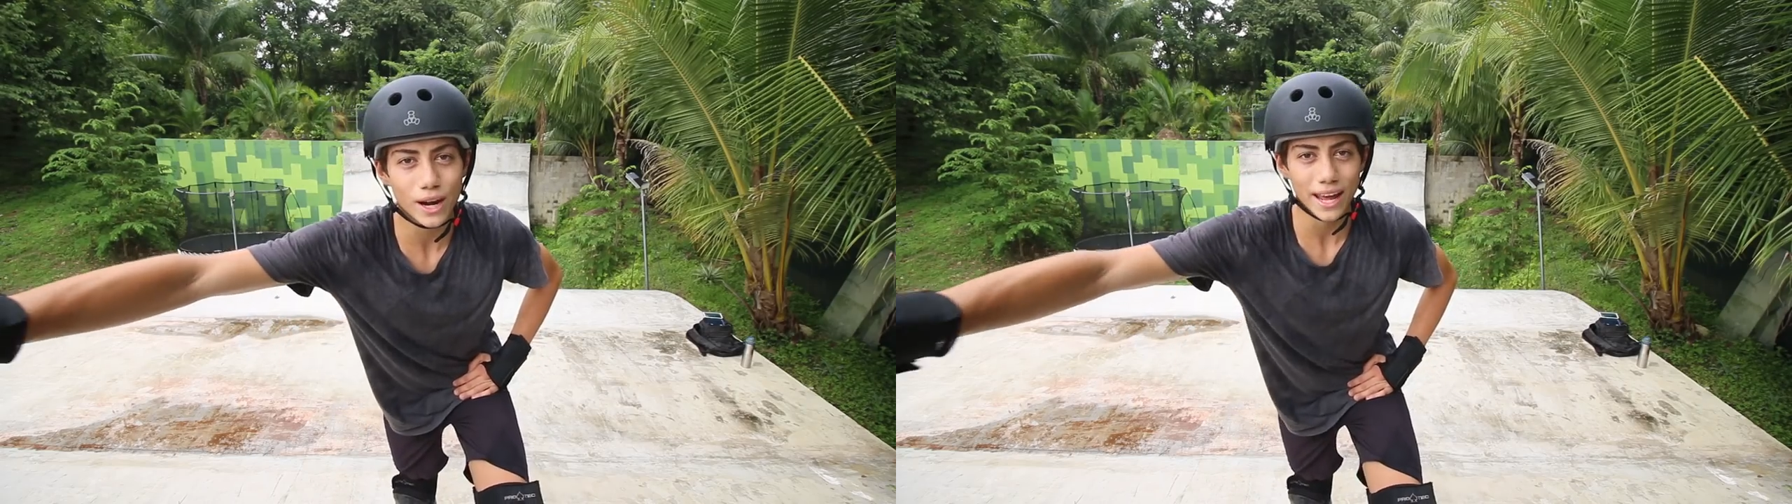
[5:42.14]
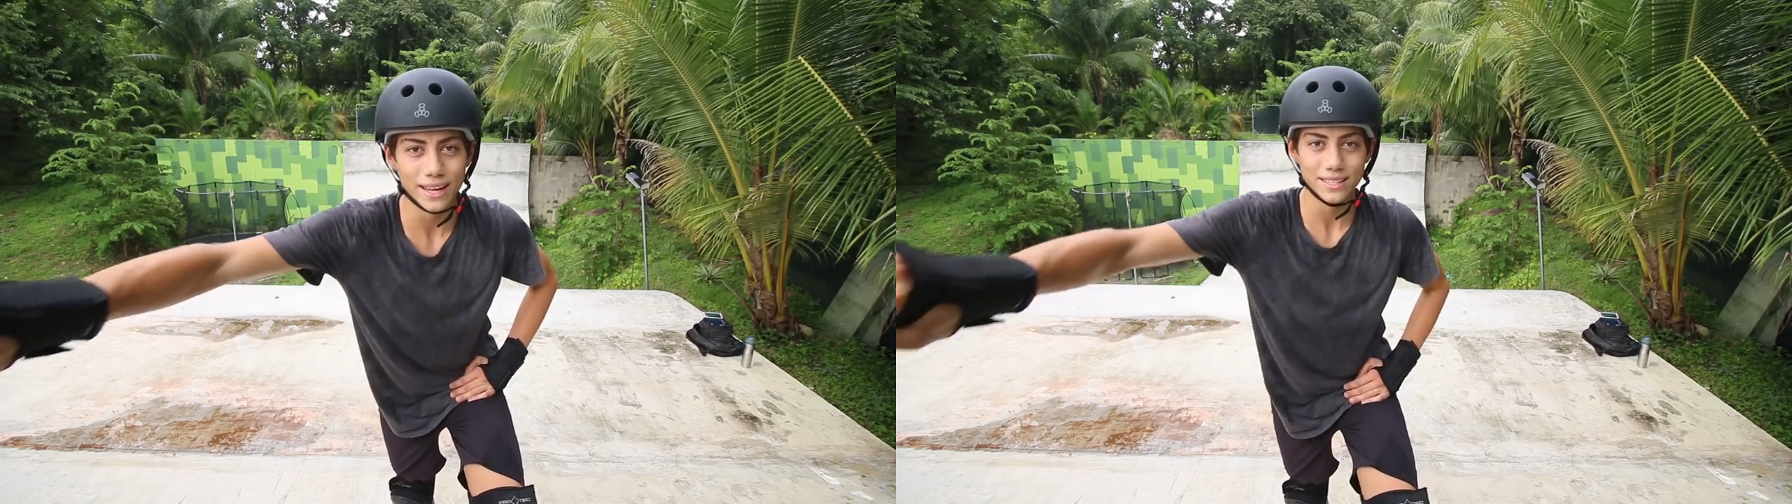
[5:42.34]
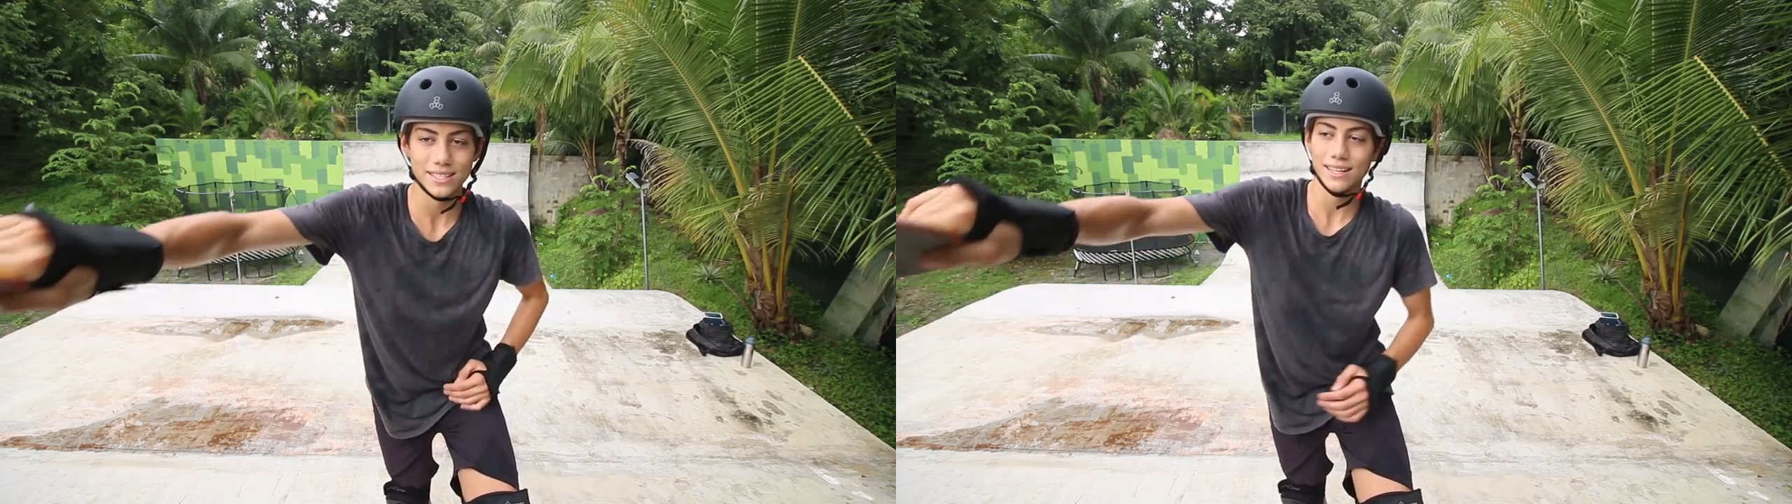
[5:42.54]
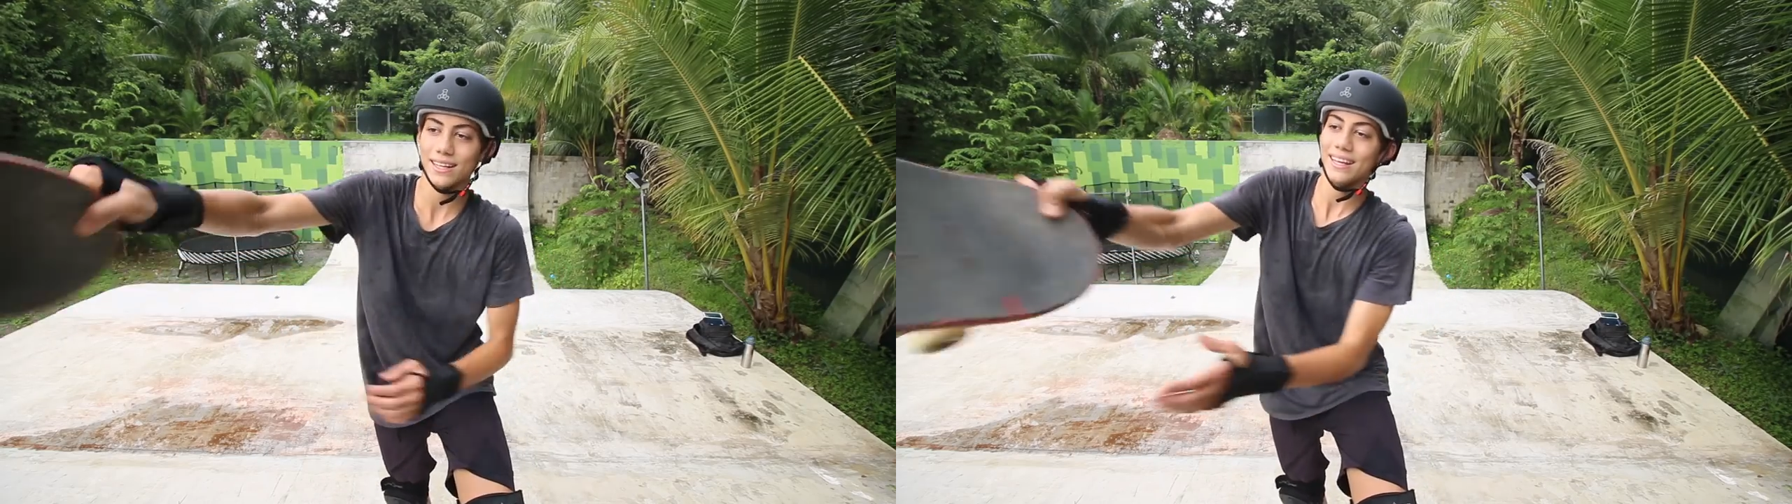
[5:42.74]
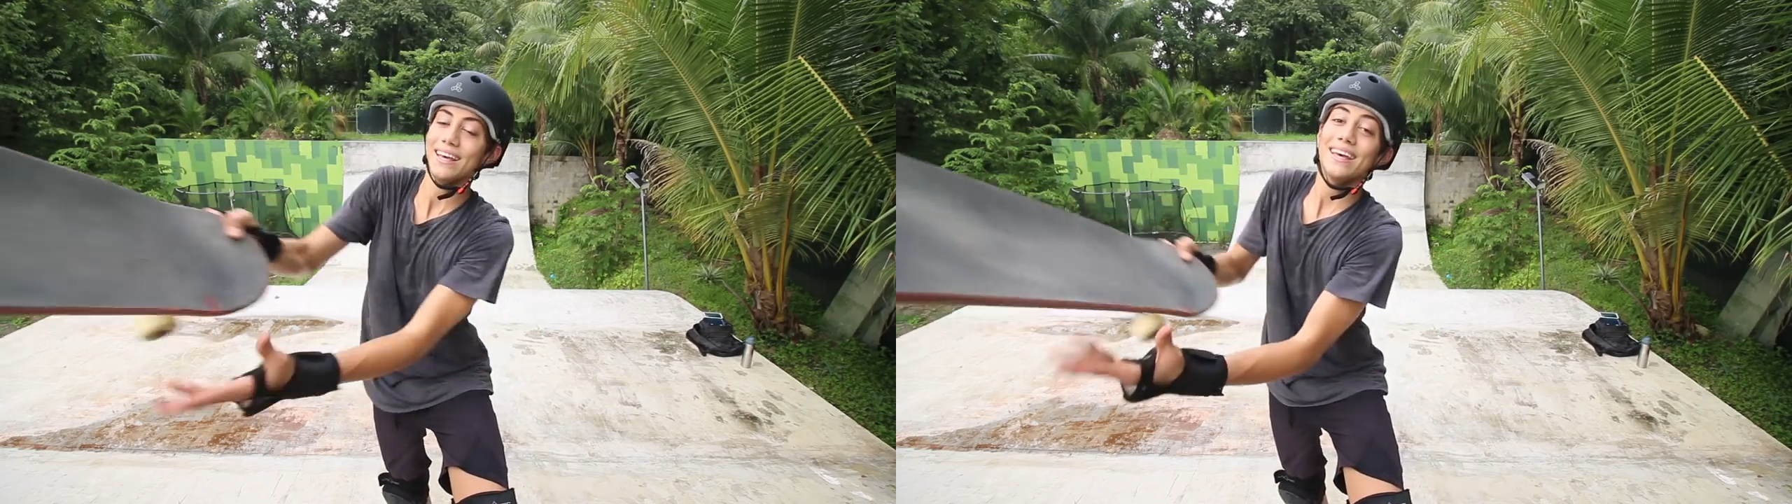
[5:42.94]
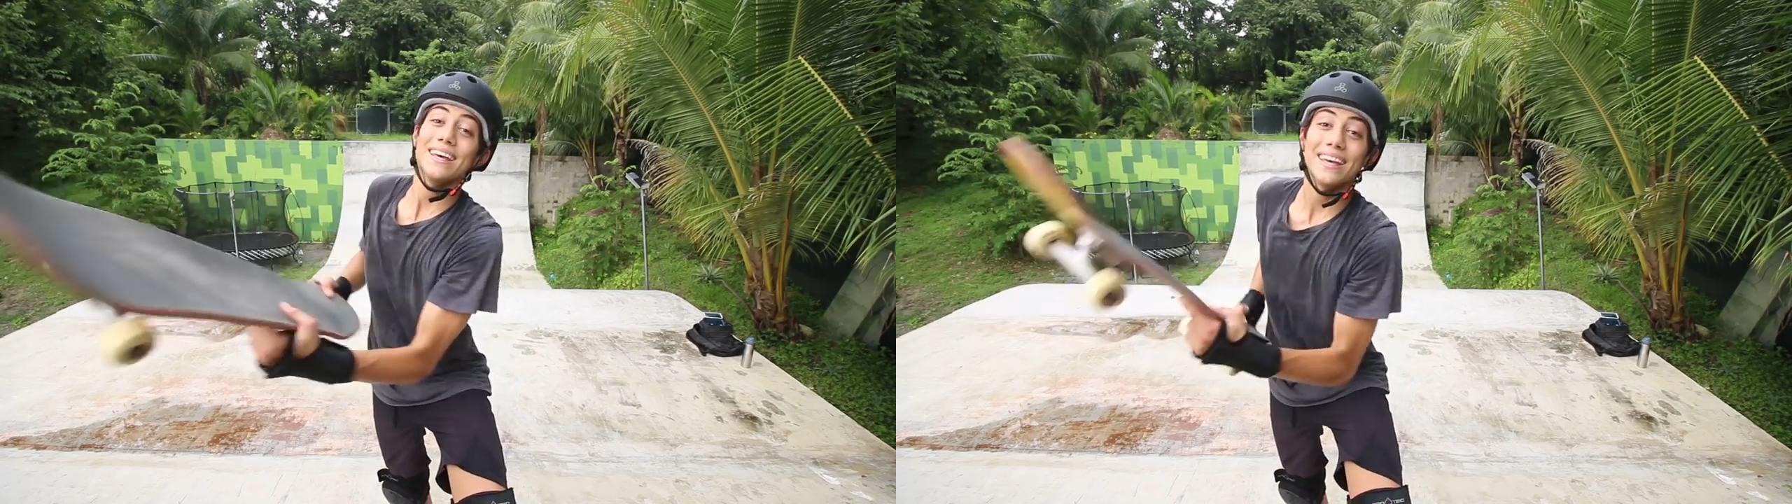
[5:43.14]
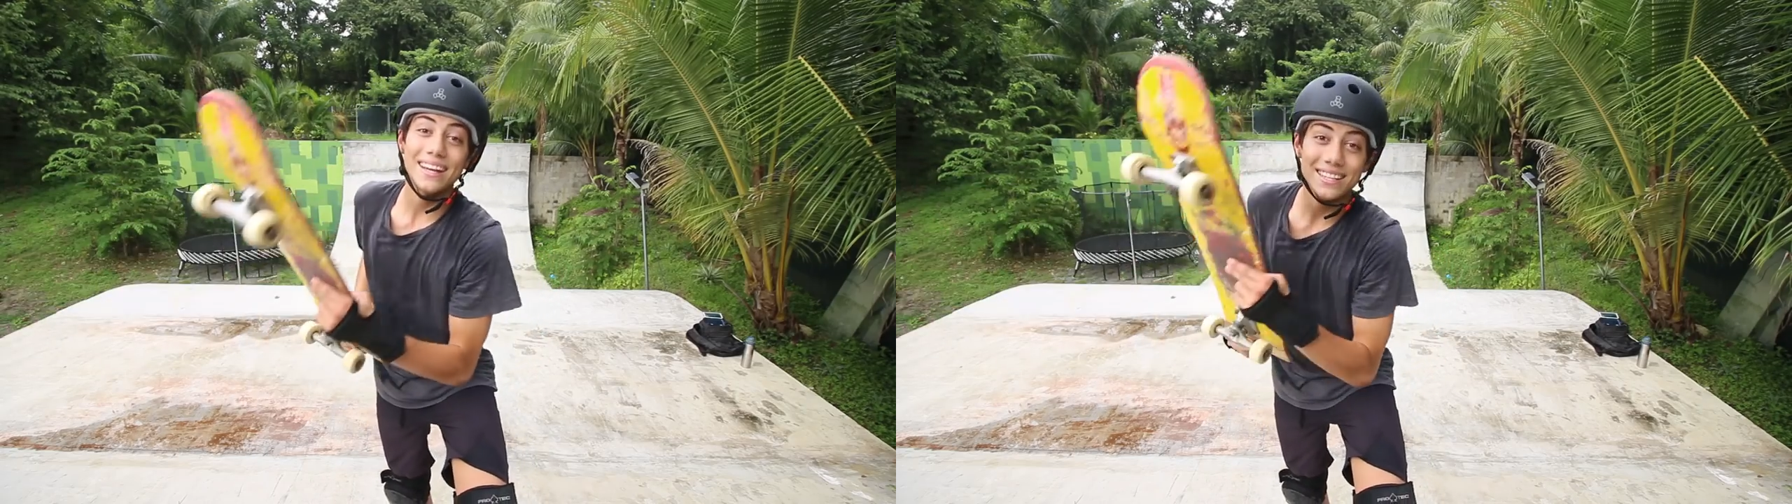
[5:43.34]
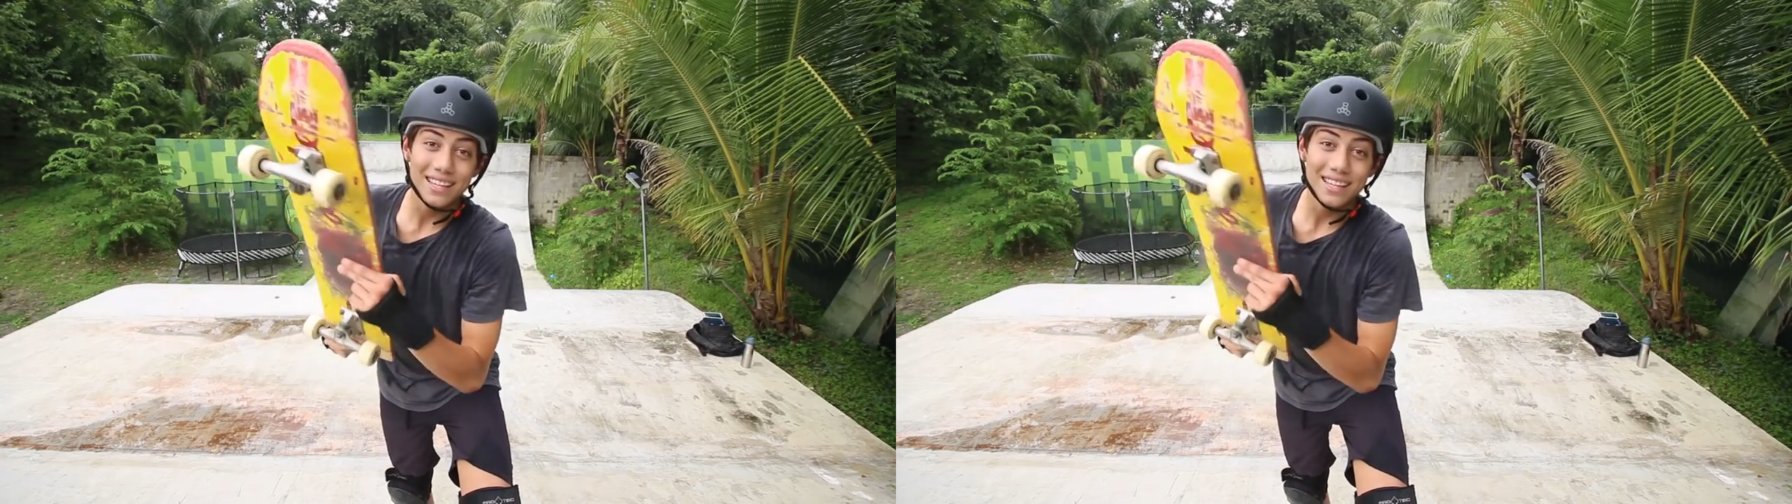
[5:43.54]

hands. It